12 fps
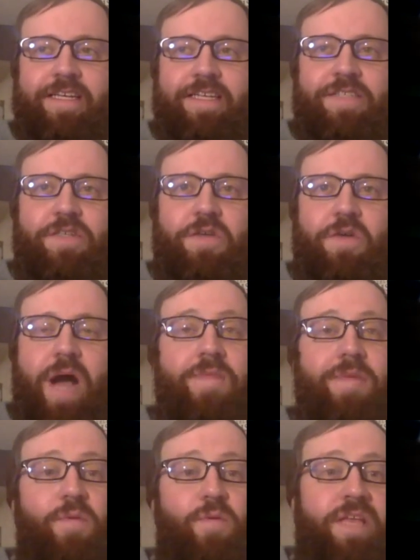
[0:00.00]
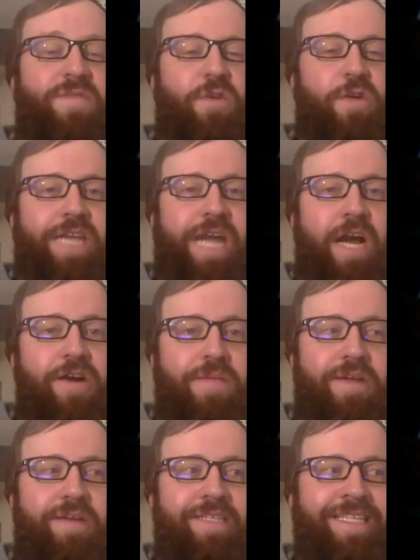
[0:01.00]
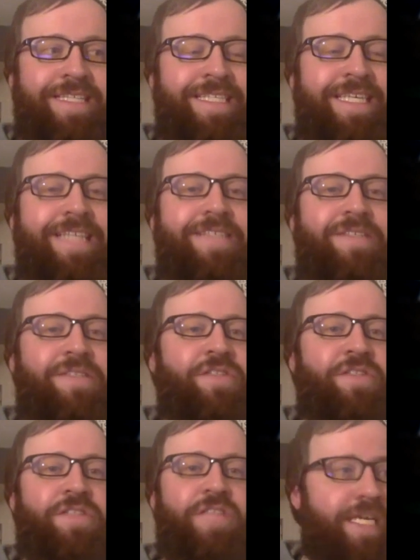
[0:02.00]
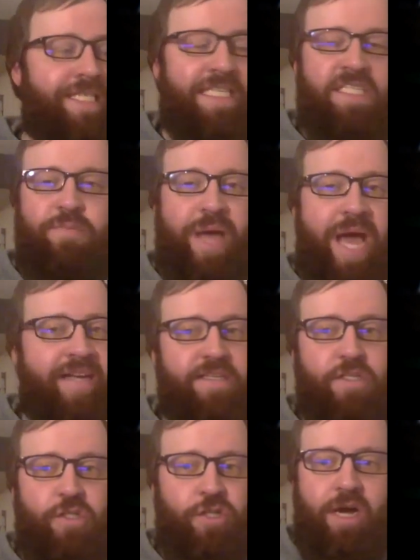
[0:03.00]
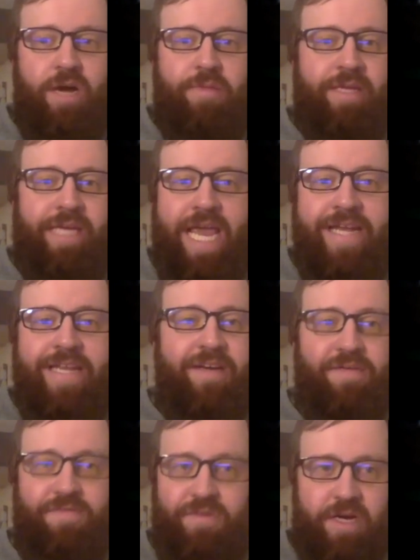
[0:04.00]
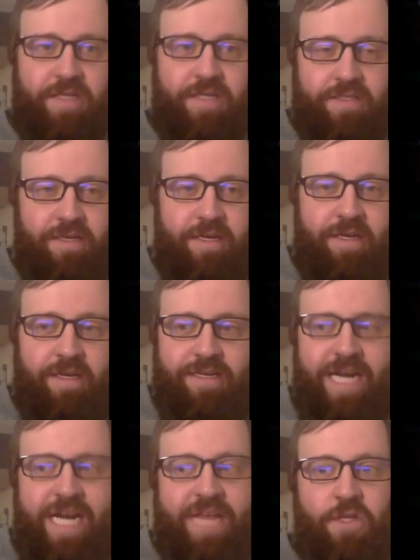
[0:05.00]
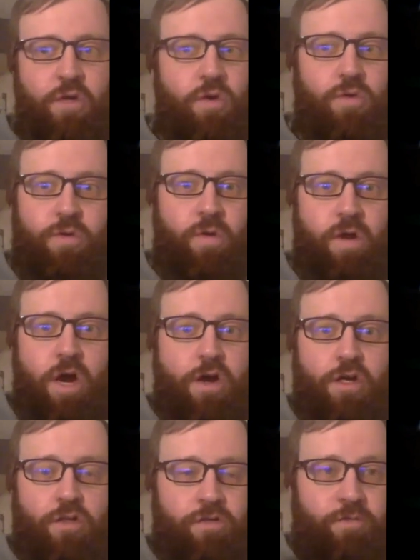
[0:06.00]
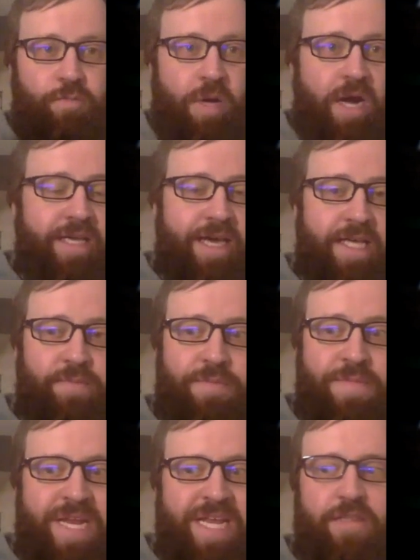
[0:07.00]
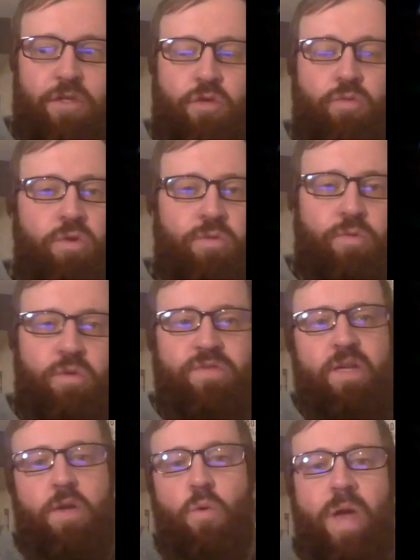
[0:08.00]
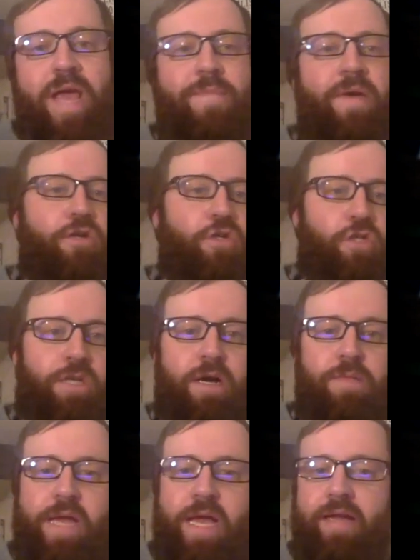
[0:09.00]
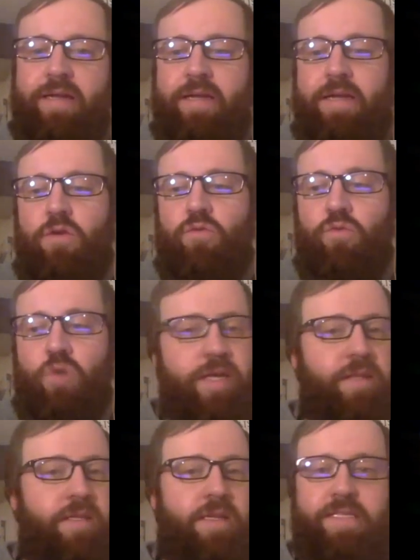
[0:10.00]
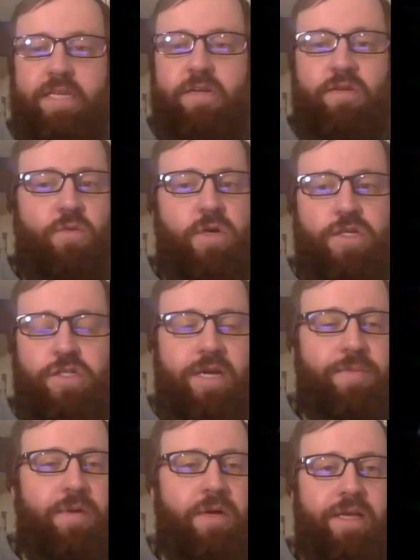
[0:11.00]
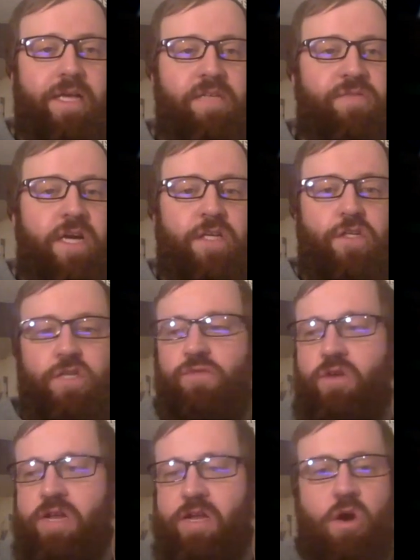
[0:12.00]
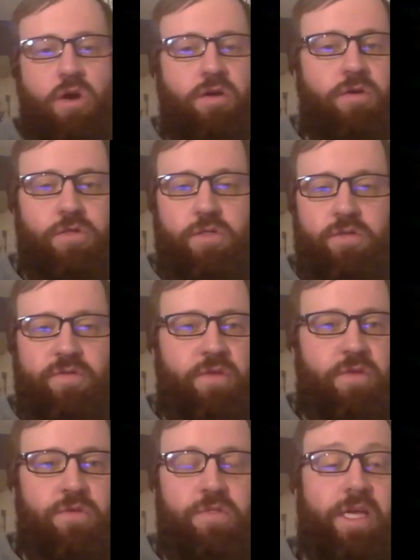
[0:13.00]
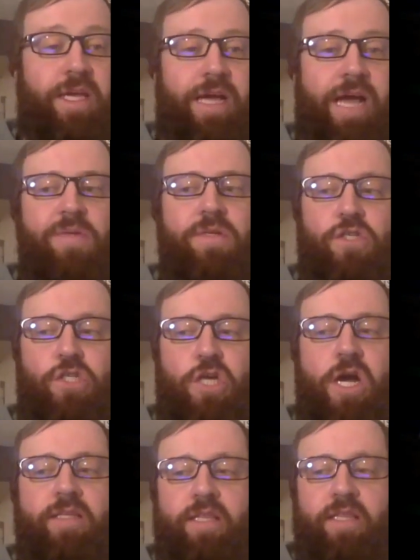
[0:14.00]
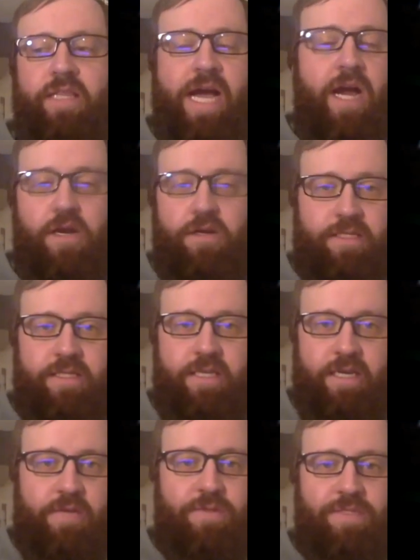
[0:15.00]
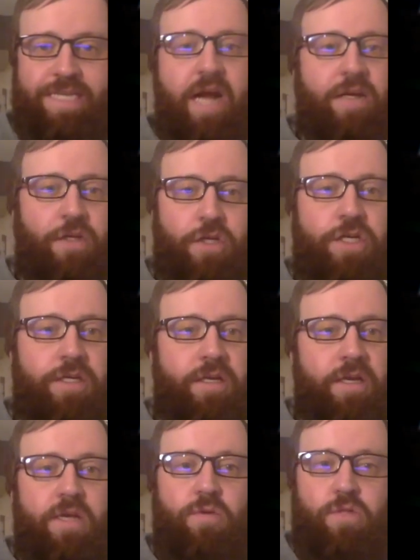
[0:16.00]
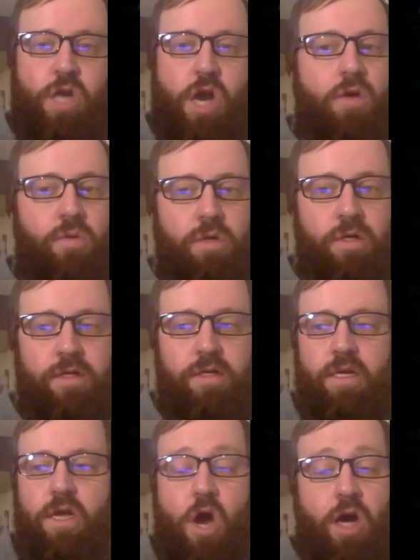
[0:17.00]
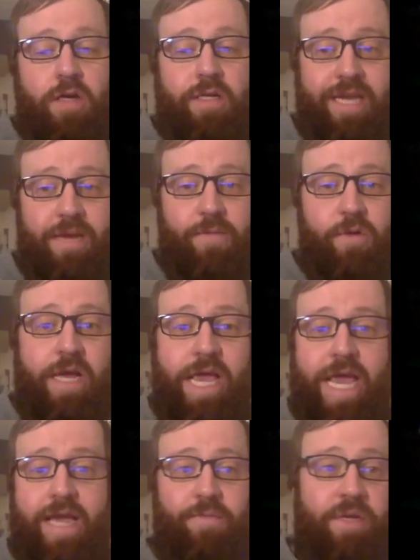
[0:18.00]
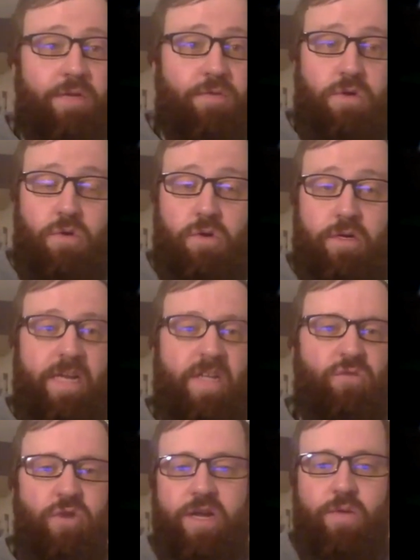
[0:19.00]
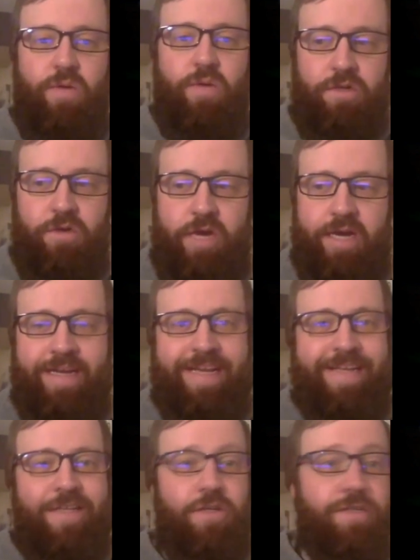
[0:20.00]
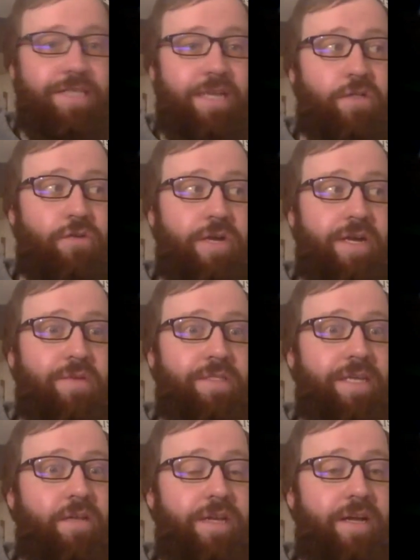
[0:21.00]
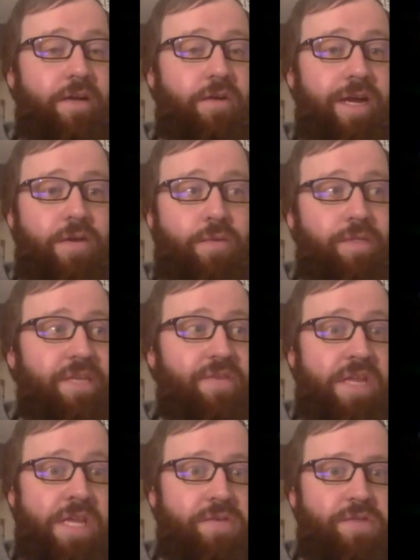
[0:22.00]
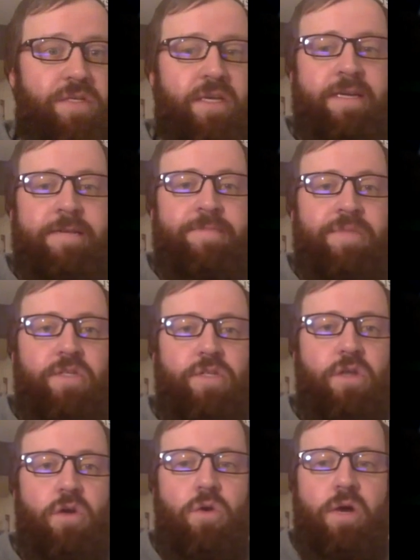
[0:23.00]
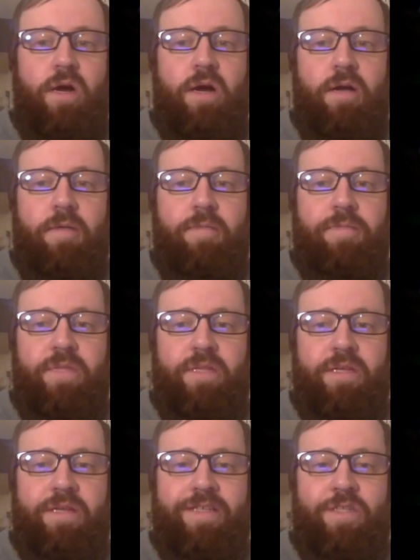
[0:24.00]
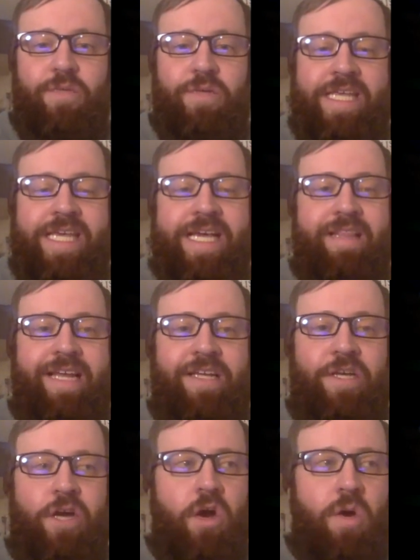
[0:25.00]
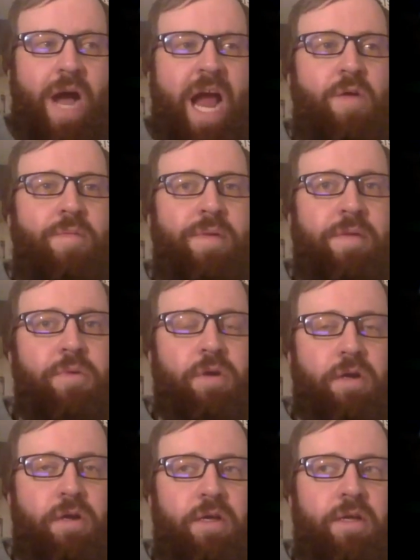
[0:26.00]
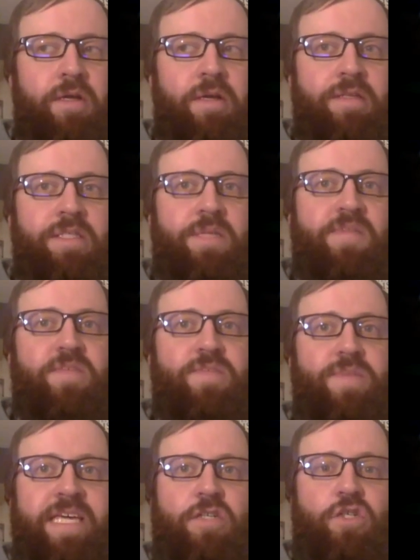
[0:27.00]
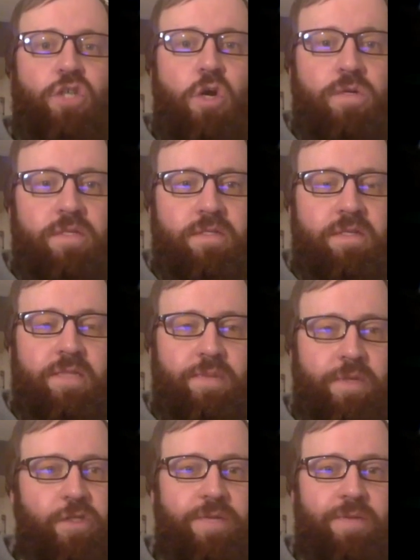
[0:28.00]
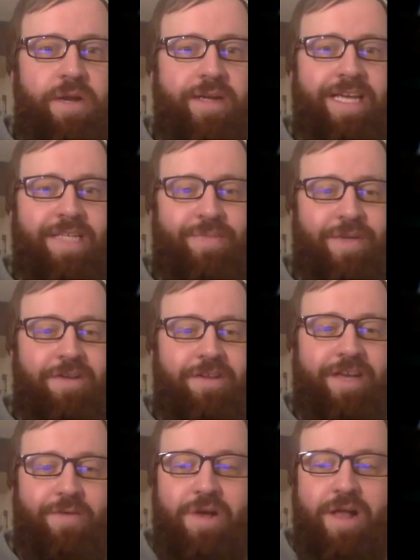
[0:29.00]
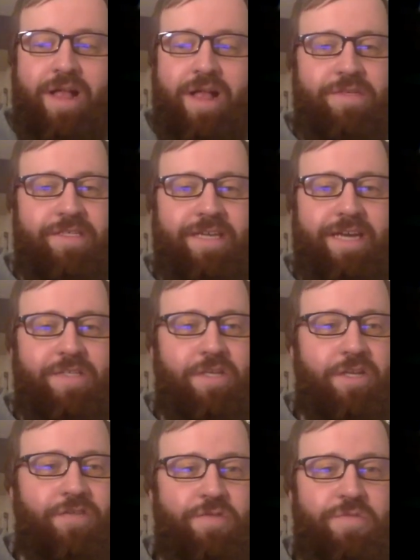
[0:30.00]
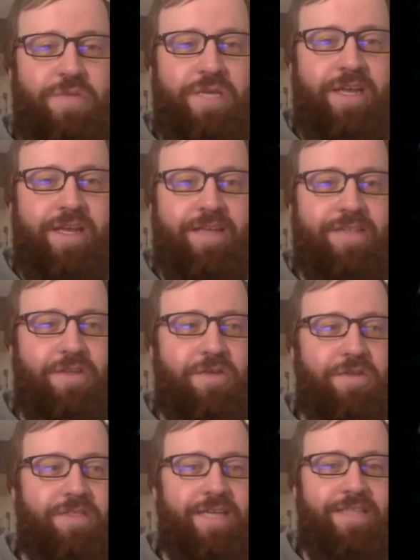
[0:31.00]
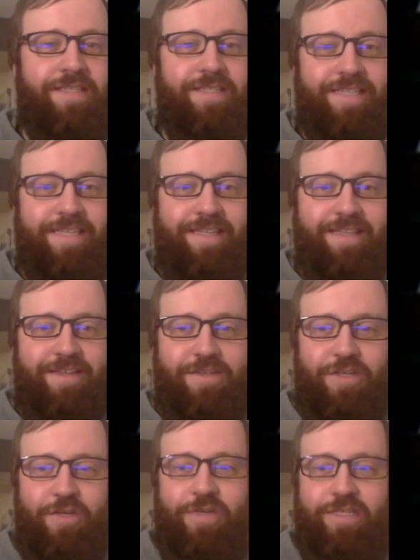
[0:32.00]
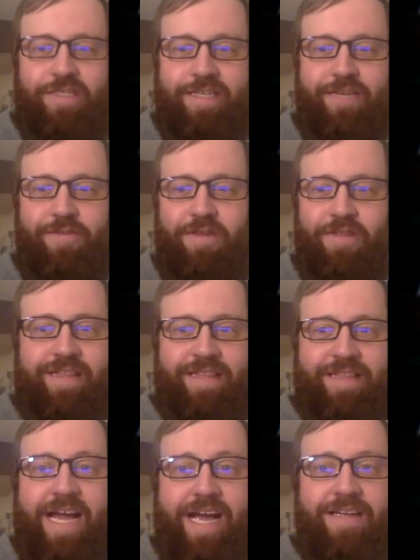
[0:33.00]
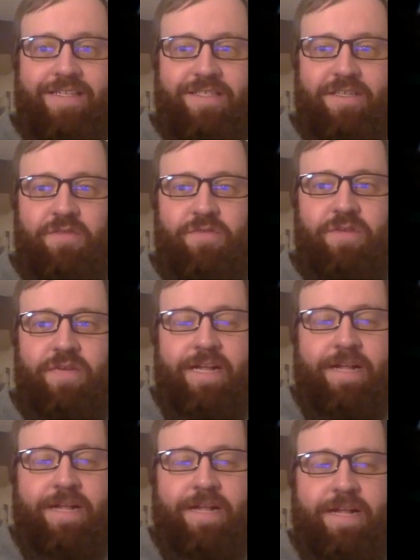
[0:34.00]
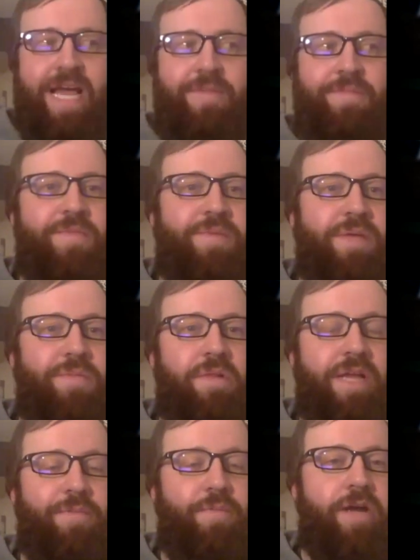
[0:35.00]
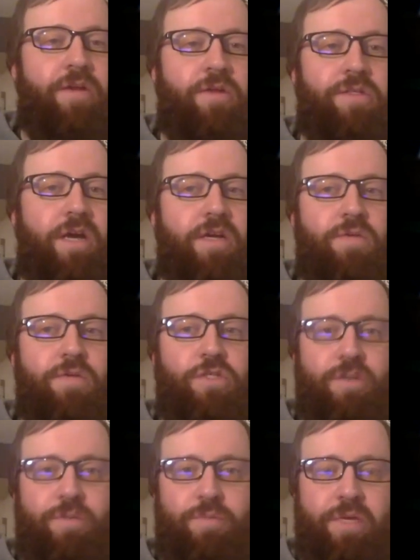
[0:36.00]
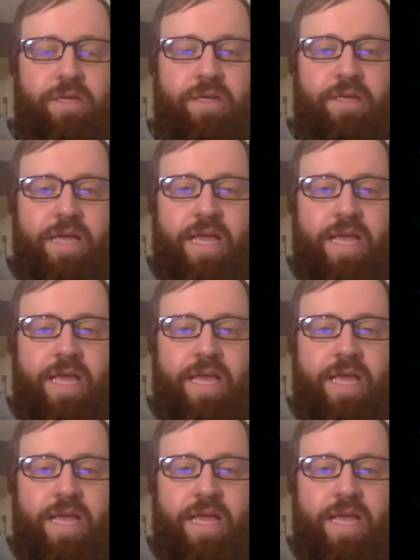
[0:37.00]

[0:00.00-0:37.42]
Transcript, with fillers: So I remember when they first hired him, and I was like, "This kid stinks. He's bad at his job." Like any of us, not even though who are on our podcast, but many in the group would have done a way better job at running the Nintendo Voice Chat podcast for IGN, writing articles and reviews. Like I was shocked that they hired this kid. He was not good. He was awkward on camera and being recorded, and his writing wasn't great. Turns out his writing was not only not great, it wasn't even his. So, um, so when he got let go, I remember some of us making jokes, especially in podcasts beyond, like, well, I knew this guy sucked from the beginning, so it's nice to see that there's a good reason to get rid of like that kind of stuff. Yeah. And then people like Brian Altano would jump in